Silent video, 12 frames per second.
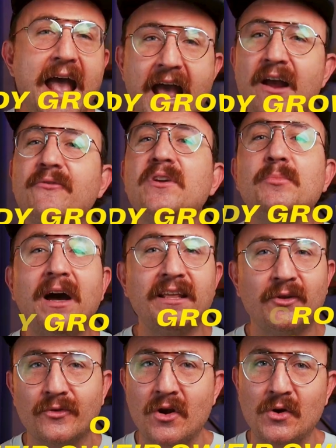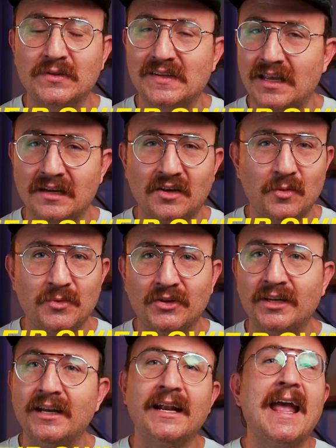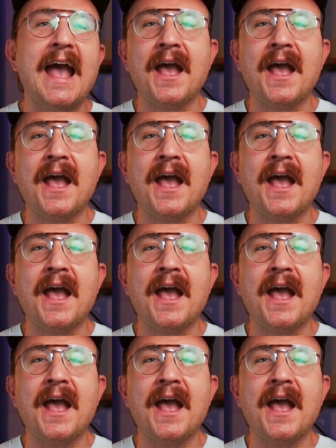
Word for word: everybody grows in community,